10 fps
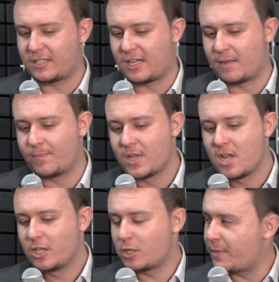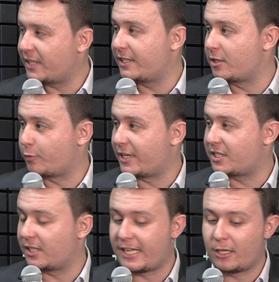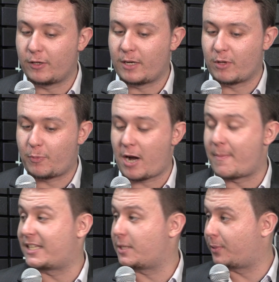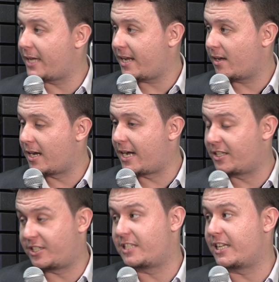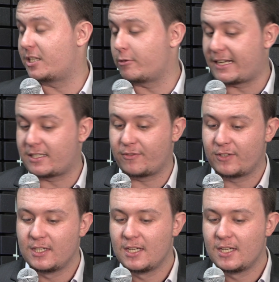Some big deals recently, including with Pragmatic Play and CT Interactive.